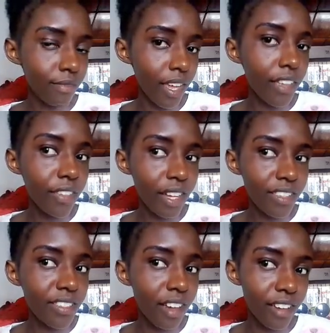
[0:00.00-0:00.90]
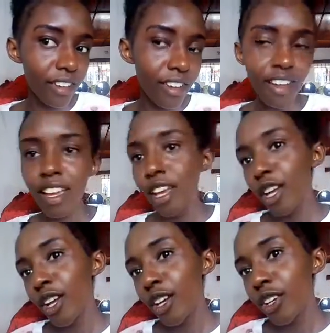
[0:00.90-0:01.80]
and that side.
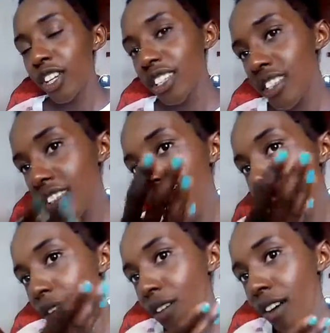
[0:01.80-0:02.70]
You can see how